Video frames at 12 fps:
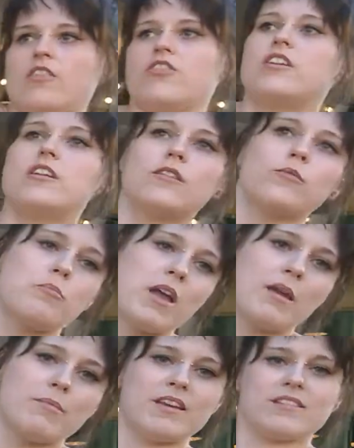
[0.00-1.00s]
these
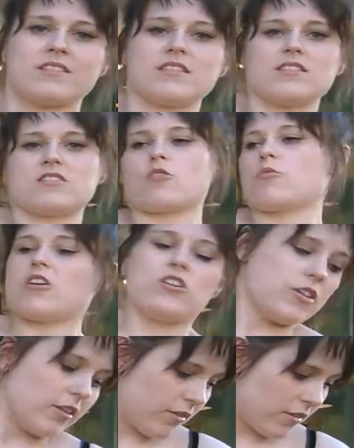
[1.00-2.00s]
babies to where you
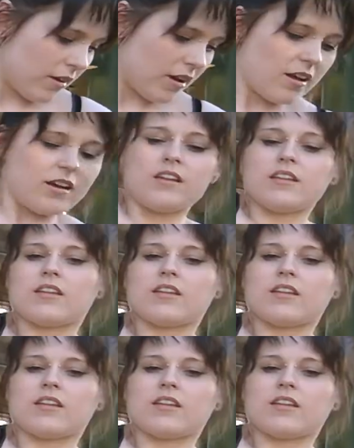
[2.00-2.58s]
can see, huh?